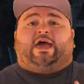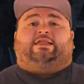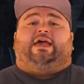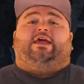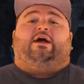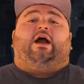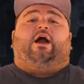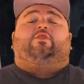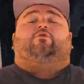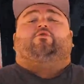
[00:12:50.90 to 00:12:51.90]
Atlanta
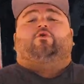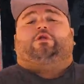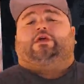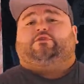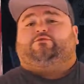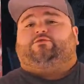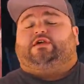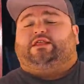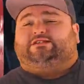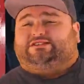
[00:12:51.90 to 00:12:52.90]
on the road in
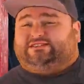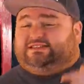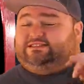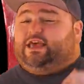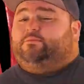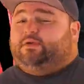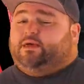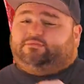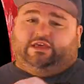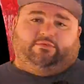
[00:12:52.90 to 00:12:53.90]
Phoenix. This is a 10
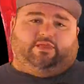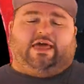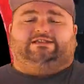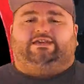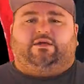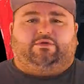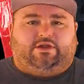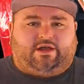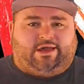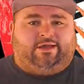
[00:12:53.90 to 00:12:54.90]
p.m. tip, last game of the
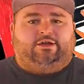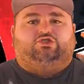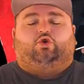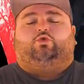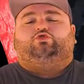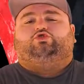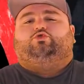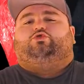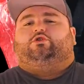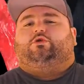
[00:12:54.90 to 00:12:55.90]
night. Total's
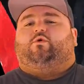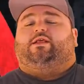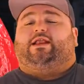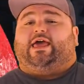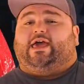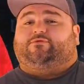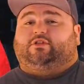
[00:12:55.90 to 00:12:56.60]
231.5.